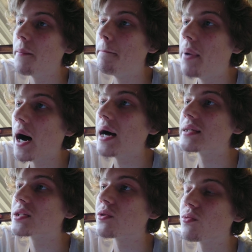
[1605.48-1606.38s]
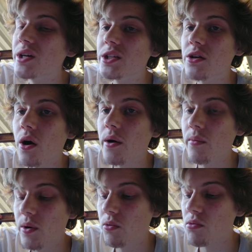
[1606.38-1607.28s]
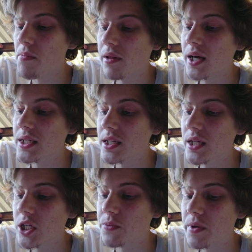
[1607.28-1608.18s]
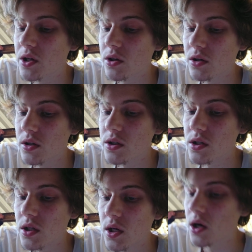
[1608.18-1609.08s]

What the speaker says: but the reason I will replace it is because